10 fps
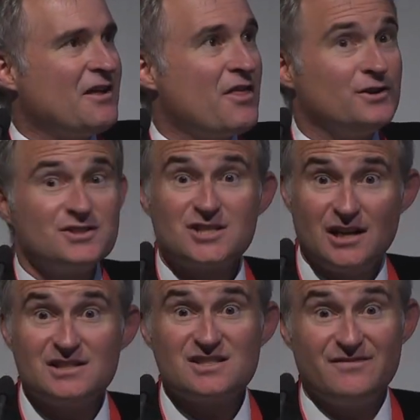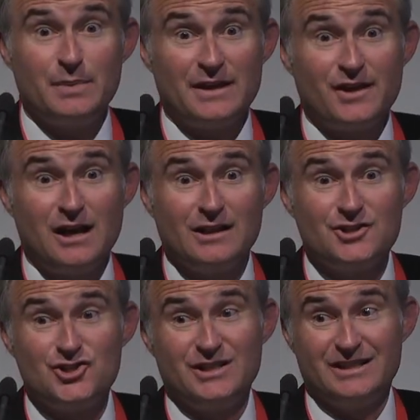there's tons of
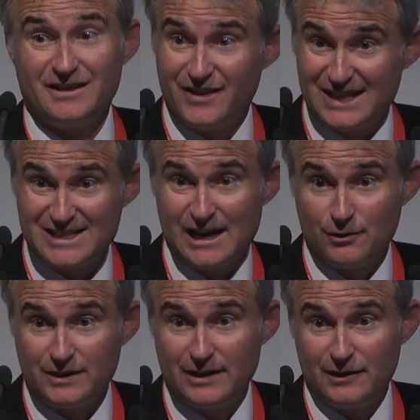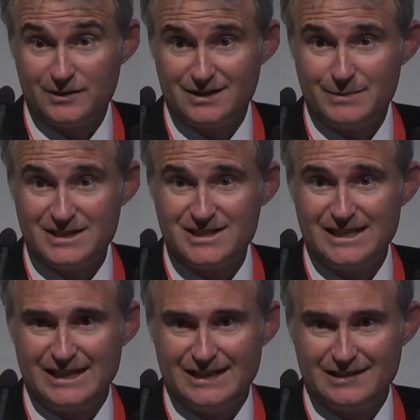pathology that's out there to be
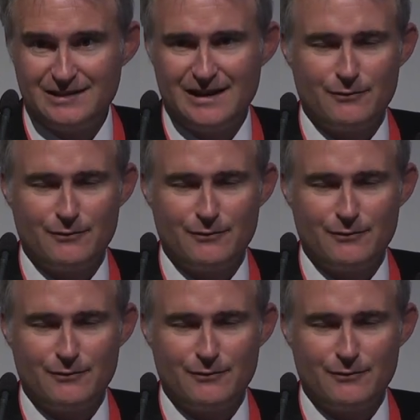seen.